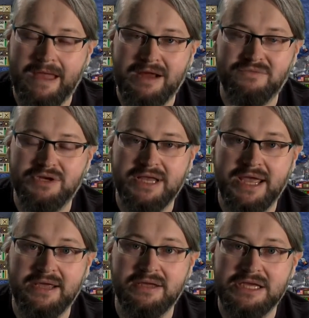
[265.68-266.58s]
Every
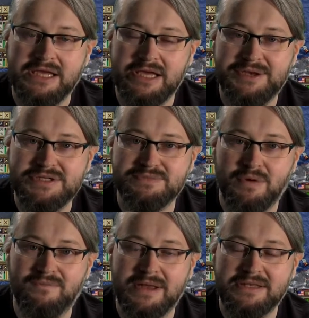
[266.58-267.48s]
day, each
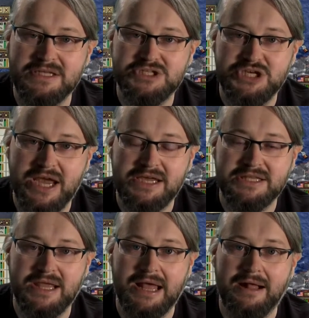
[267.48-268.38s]
movement is
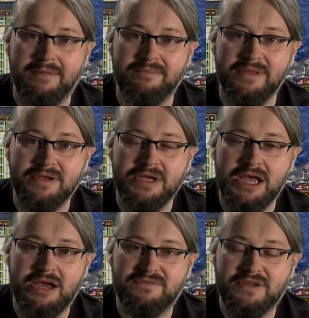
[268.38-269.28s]
checked, and
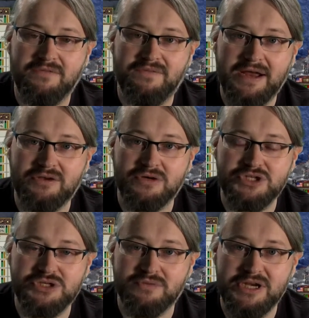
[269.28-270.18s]
if their
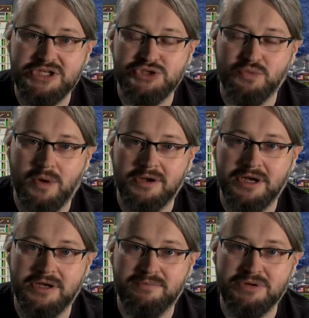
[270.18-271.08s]
factors reached
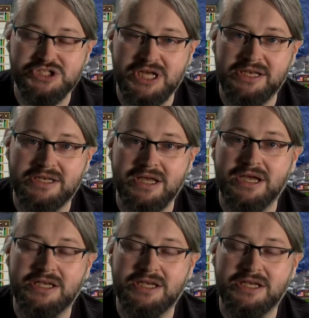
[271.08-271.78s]
100%,